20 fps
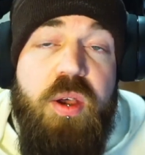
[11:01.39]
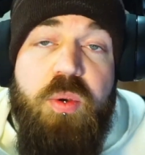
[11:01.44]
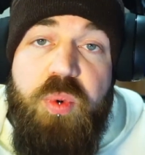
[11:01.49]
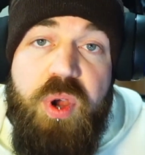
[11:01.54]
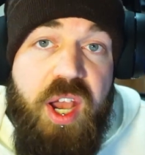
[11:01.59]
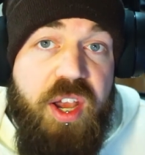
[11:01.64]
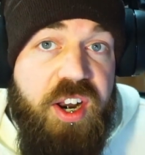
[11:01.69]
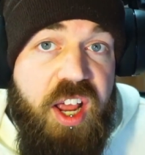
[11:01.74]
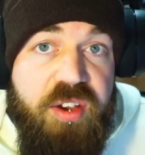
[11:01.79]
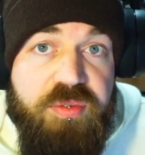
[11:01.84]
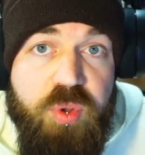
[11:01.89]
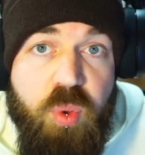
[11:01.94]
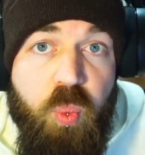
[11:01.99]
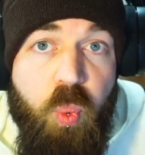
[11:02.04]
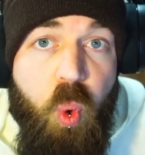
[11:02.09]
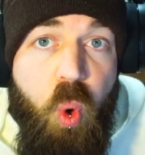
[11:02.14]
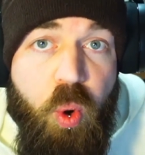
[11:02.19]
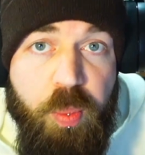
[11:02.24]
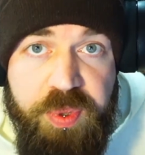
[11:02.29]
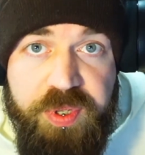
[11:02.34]
We're going to have the
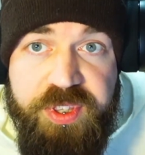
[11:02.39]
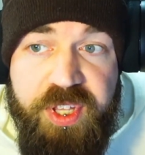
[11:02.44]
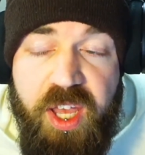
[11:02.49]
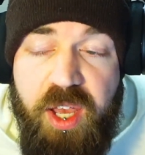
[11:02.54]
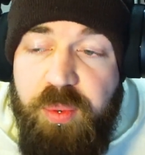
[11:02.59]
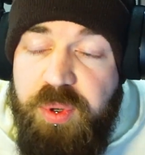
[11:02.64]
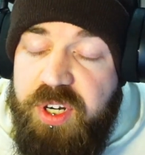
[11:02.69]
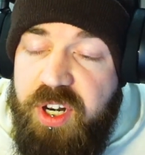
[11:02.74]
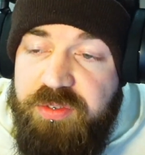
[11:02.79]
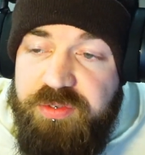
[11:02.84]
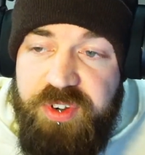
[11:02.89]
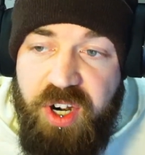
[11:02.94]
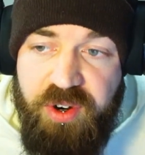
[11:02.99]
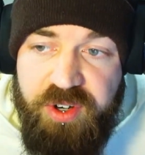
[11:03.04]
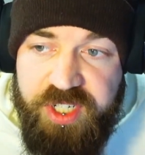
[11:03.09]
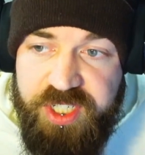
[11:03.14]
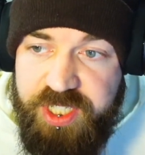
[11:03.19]
warp in there. We're going to have various